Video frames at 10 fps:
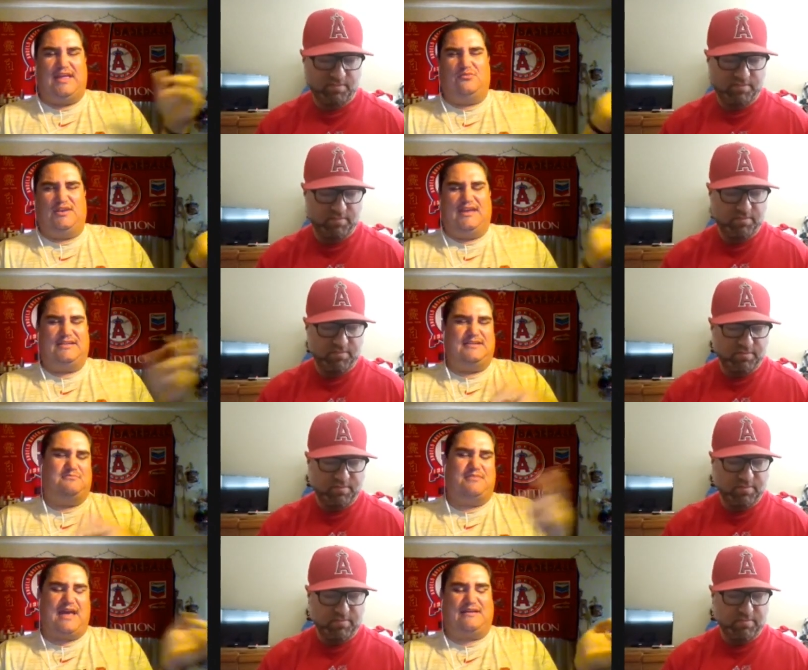Speaker 1: Gwinnett,
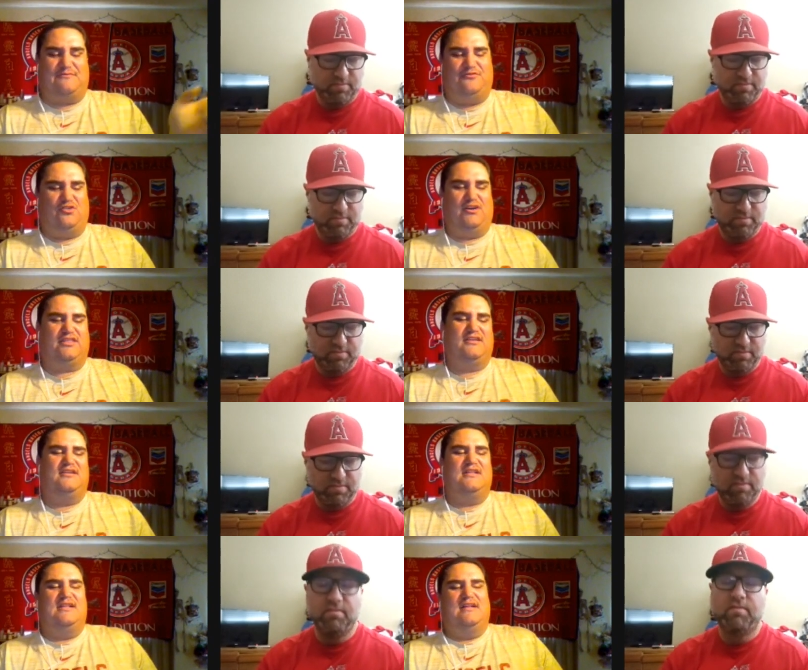and back and forth.
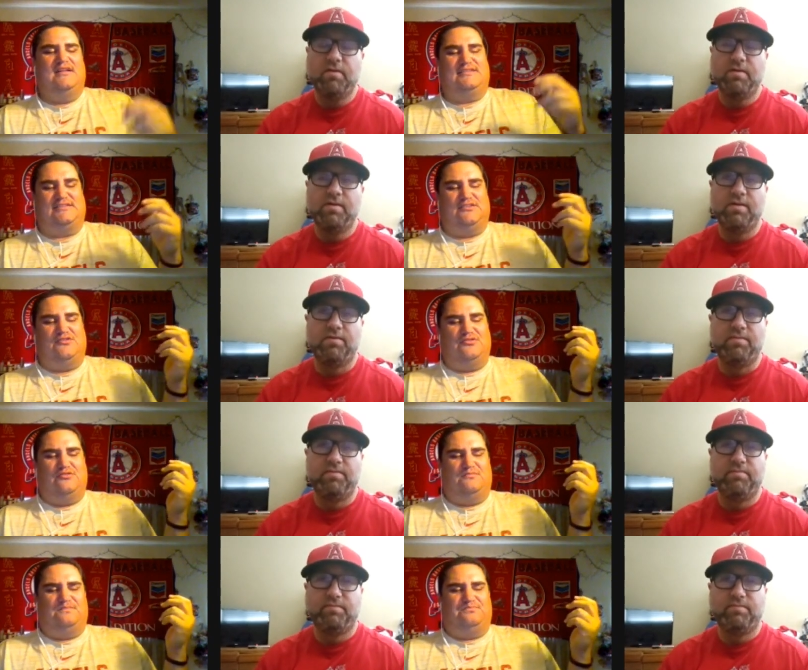
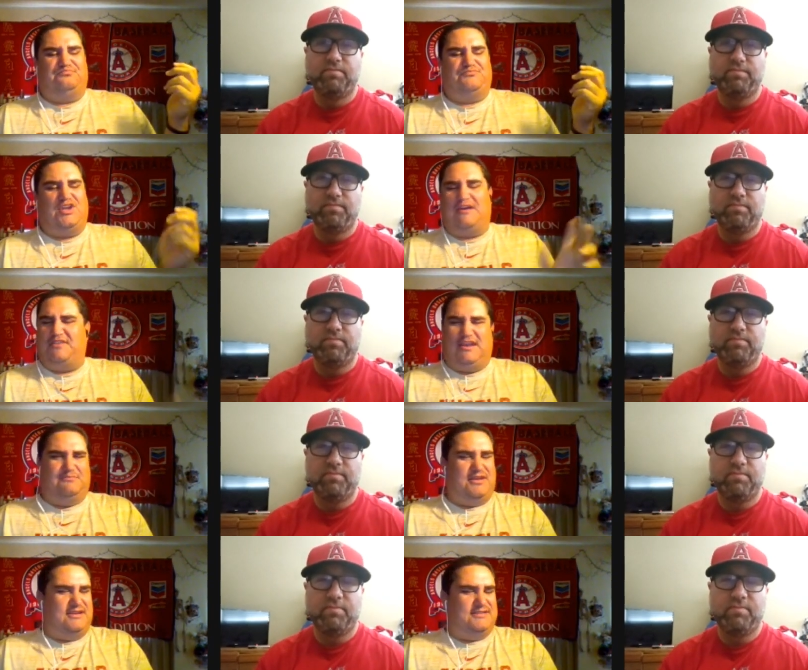So, yeah. you have any
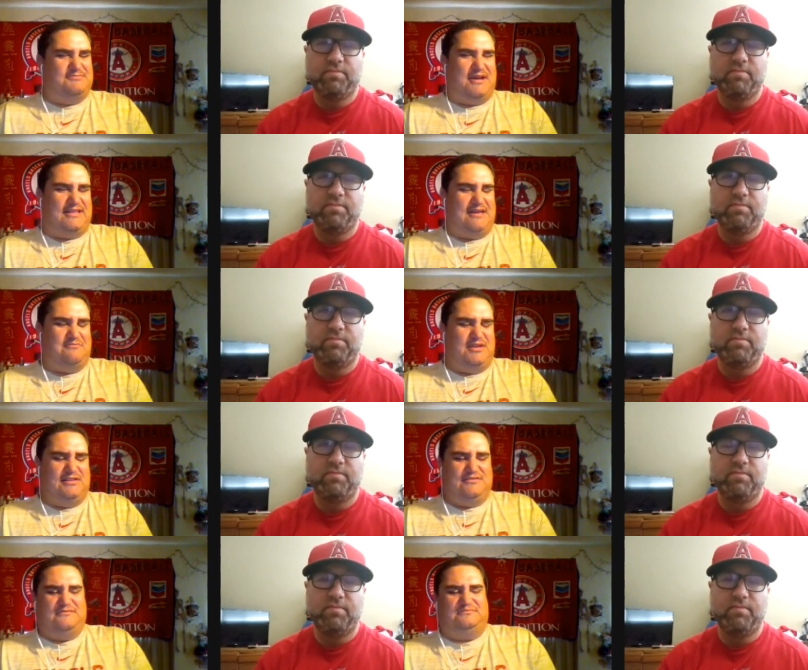opinions about that,
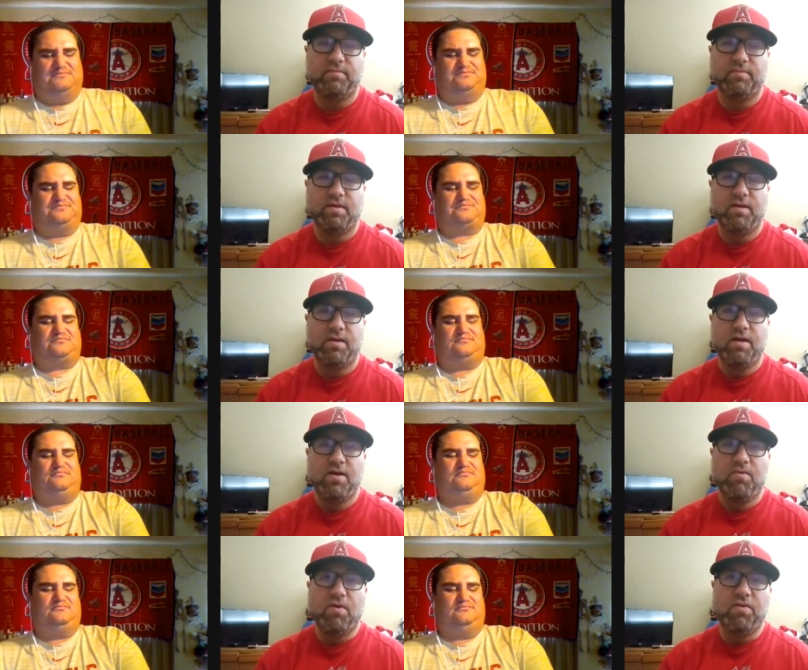Melau?
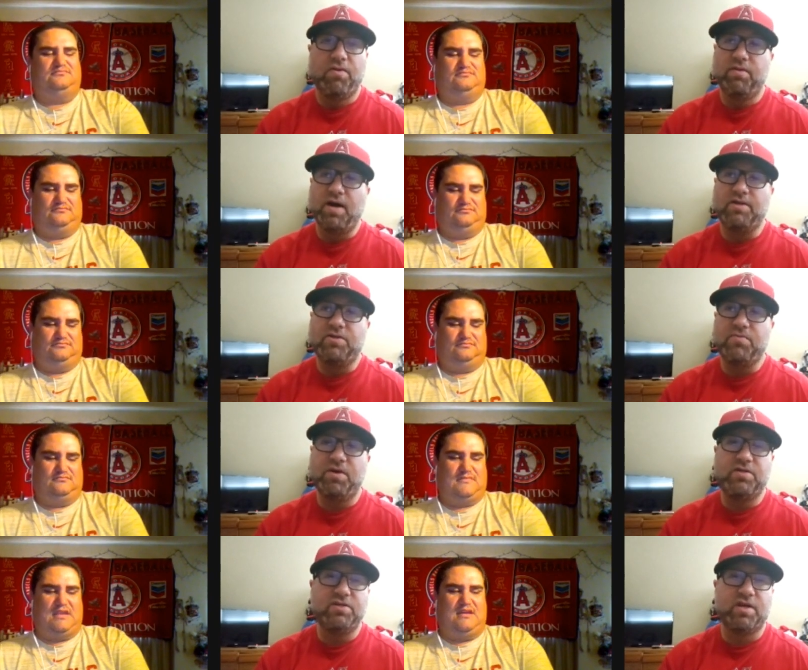
Speaker 2: Well, not too
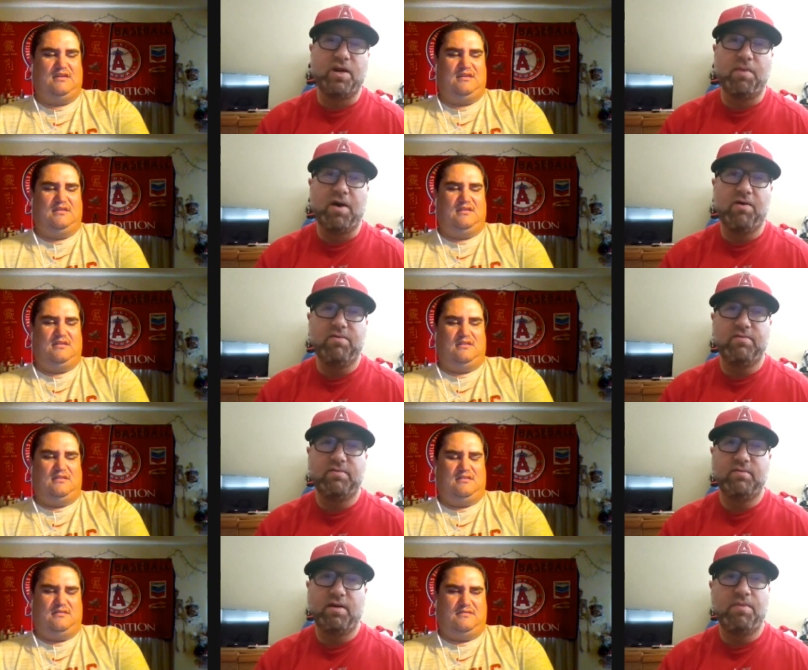much has come out
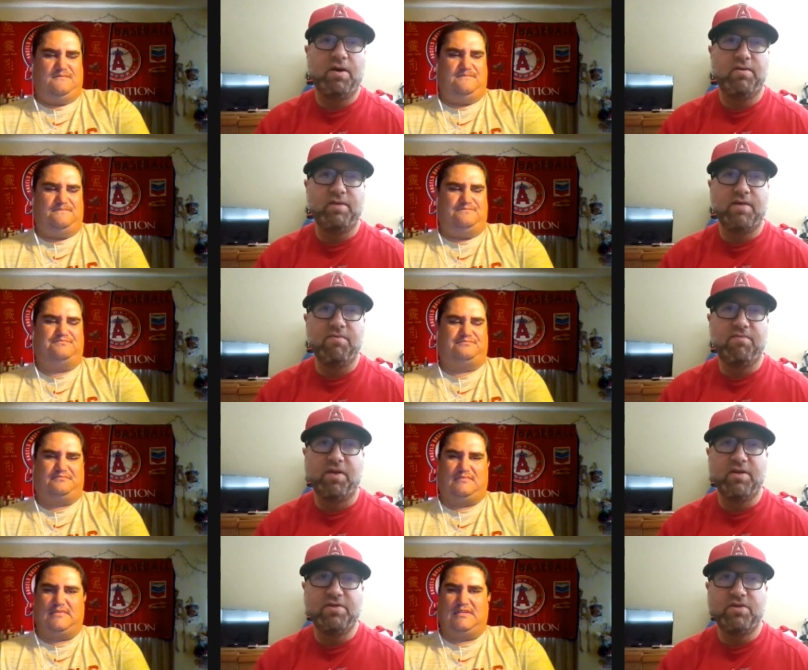about David
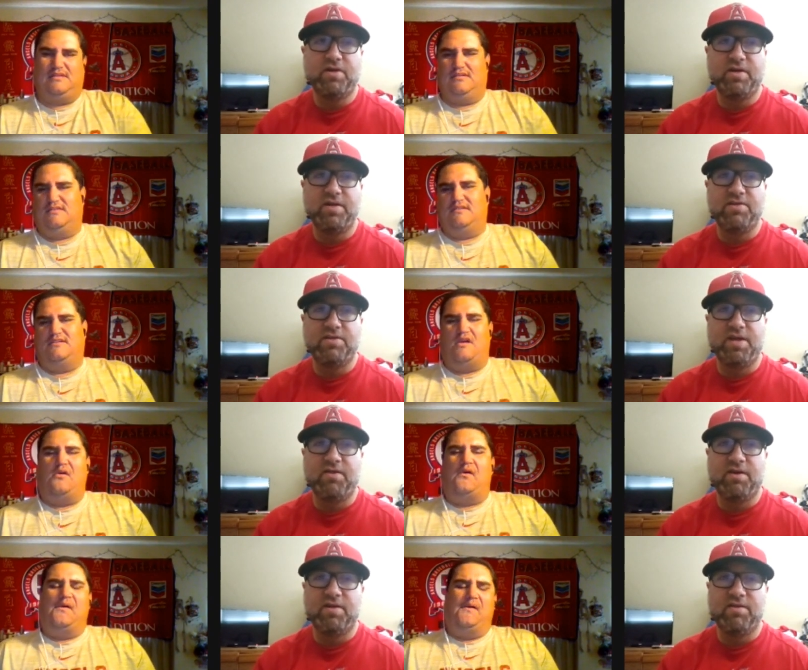Fletcher and his
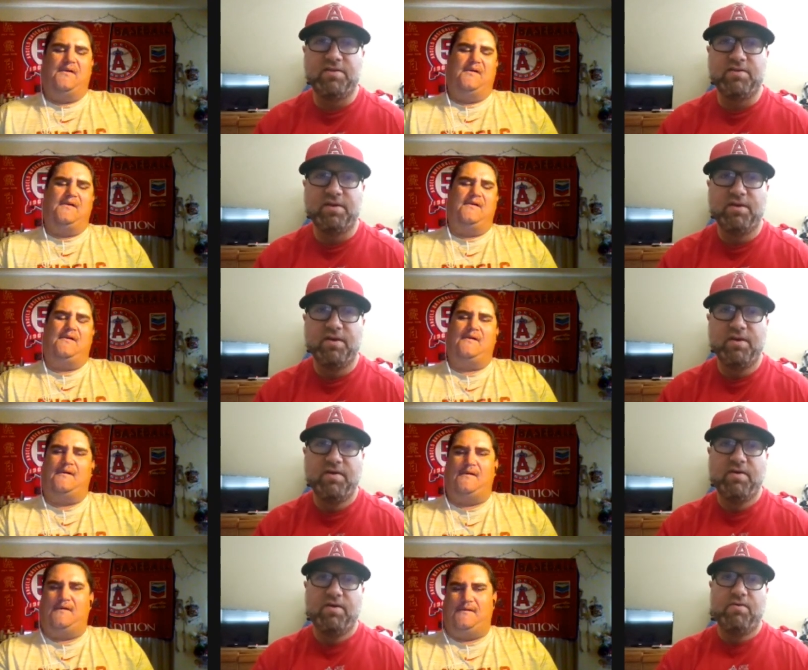dealings
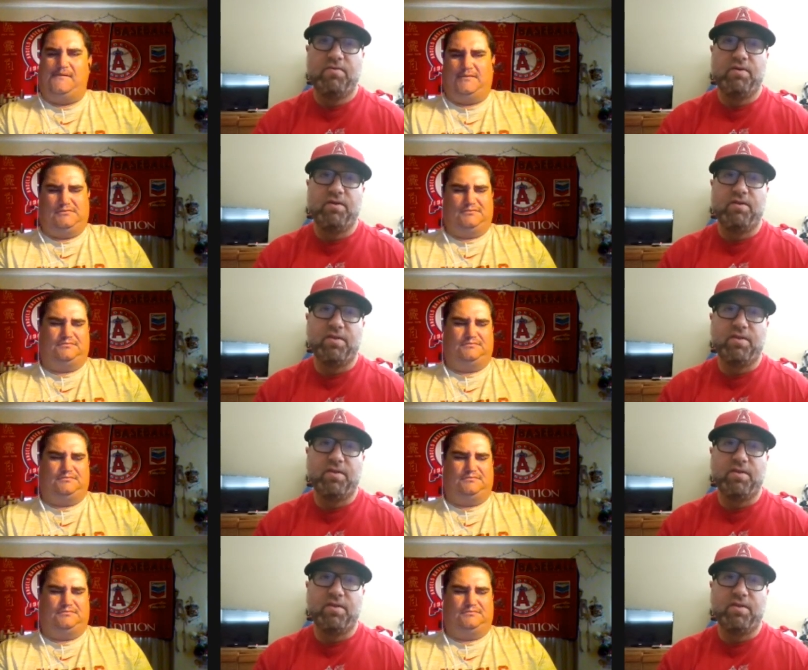with